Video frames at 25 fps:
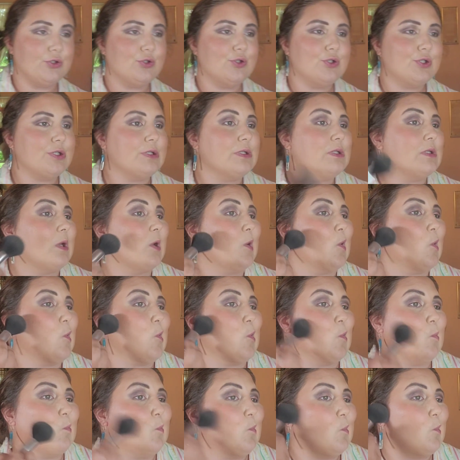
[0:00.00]
Since I
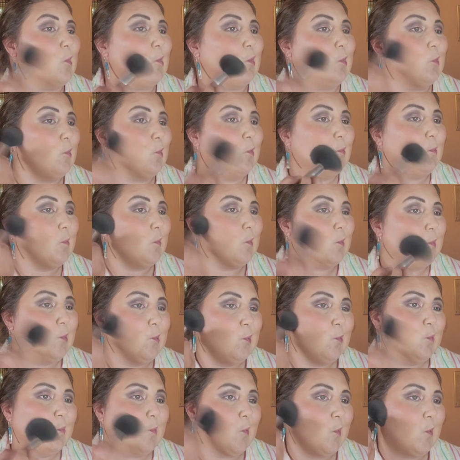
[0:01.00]
put a little bit
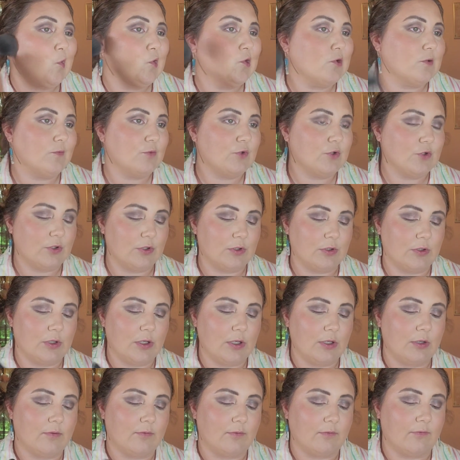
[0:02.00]
too much, I'm just going to kind
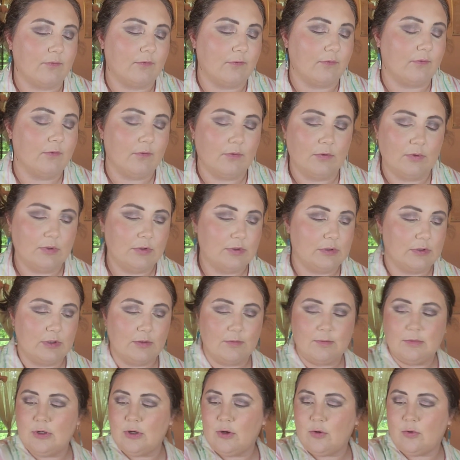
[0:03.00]
of, let
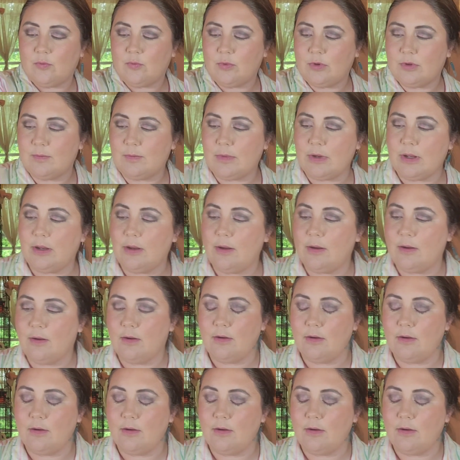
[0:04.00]
me go in with my